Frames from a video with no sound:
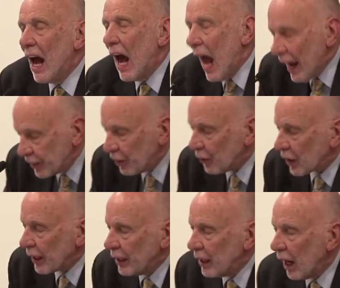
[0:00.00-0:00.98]

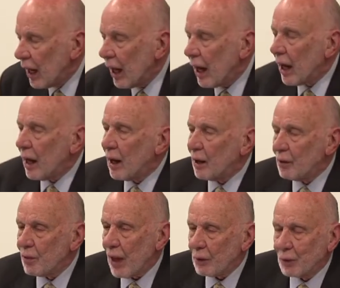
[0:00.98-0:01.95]
Actually,
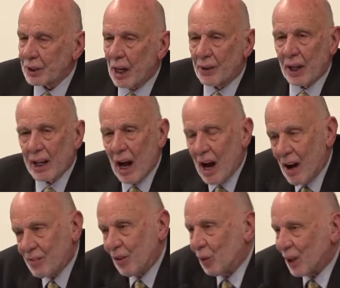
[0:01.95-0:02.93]
that was only
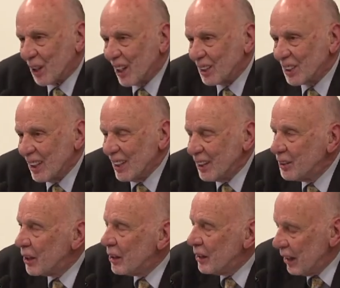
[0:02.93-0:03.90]
half of what I
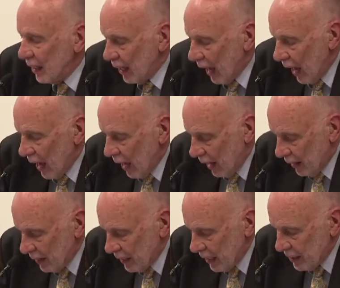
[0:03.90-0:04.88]
said.
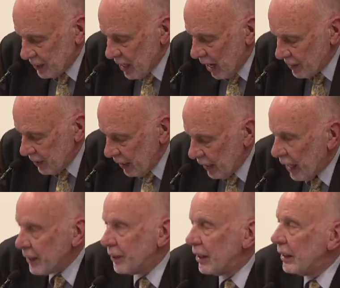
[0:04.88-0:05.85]
In
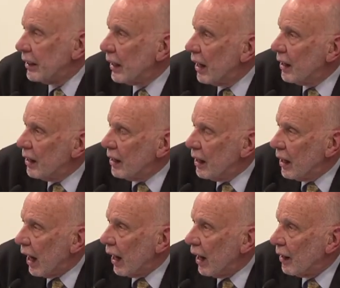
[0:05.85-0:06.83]
1980,
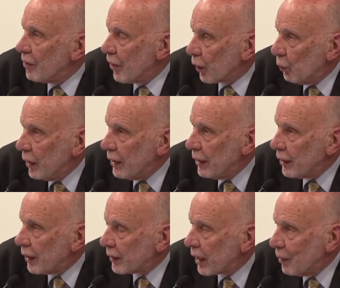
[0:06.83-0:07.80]
the Queen
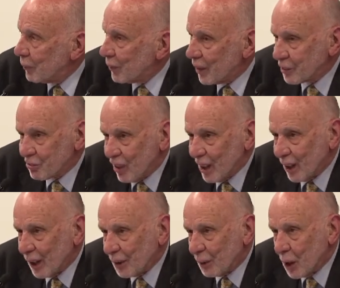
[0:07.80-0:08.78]
had come to
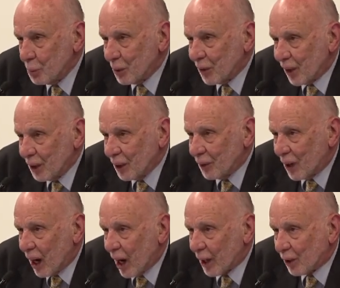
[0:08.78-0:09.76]
Australia to open the new
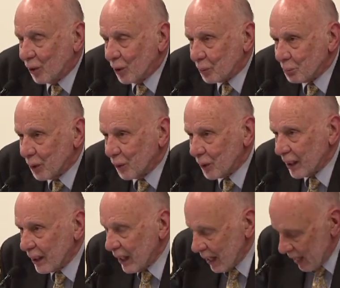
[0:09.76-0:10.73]
High Court
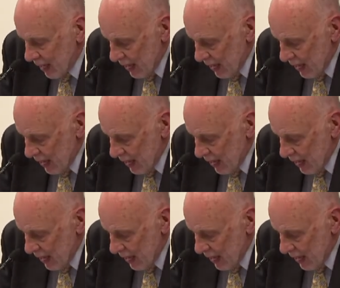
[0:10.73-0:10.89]
building,